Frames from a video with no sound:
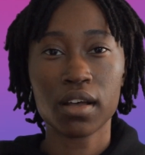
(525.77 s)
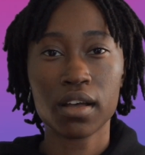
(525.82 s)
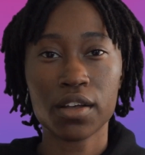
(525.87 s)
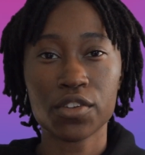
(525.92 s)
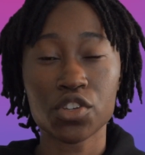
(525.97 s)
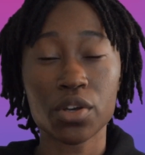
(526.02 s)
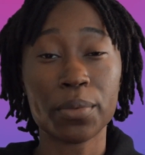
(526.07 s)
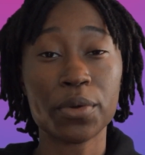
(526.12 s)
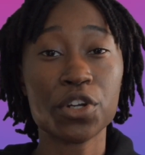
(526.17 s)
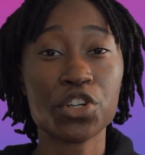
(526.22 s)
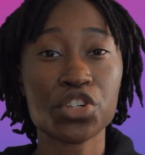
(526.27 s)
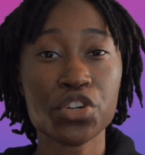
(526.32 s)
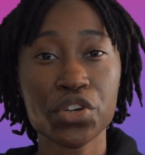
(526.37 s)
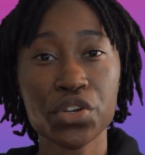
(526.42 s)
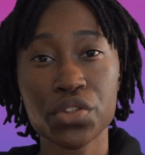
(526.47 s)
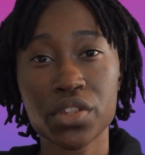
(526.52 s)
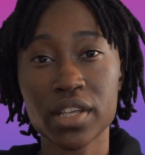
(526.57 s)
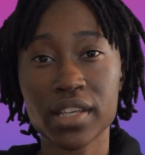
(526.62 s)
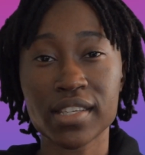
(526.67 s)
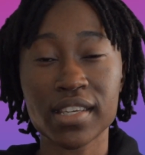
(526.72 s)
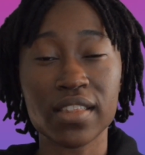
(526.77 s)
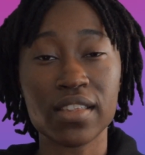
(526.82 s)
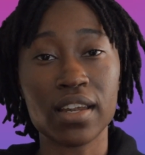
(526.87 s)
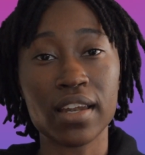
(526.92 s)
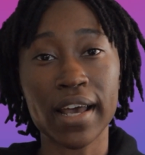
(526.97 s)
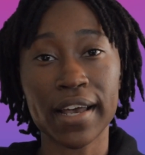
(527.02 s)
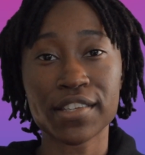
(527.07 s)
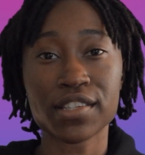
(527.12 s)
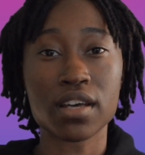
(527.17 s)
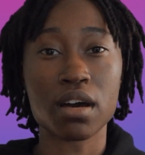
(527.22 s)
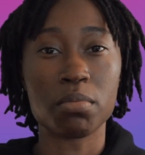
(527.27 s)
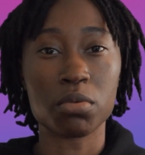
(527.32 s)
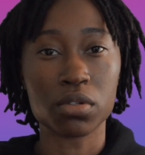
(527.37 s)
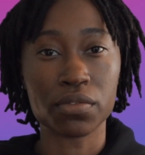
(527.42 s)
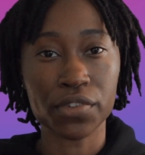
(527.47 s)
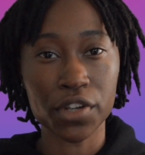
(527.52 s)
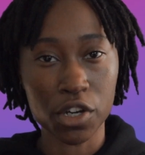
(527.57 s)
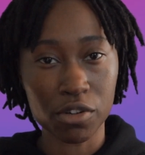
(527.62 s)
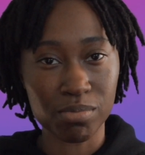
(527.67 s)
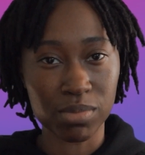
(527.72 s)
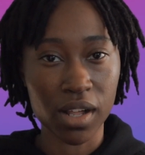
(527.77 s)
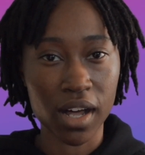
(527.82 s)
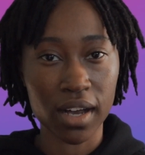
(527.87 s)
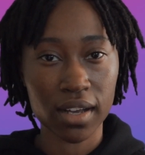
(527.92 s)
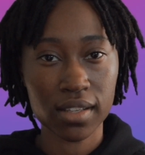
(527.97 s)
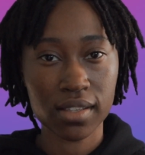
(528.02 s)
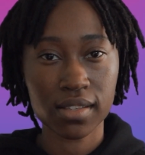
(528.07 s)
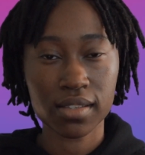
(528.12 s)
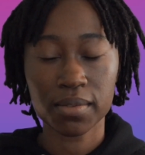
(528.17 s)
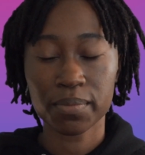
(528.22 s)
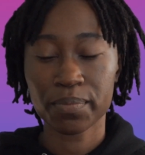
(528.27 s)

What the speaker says: So I'm going to show you this in the next couple of code blocks.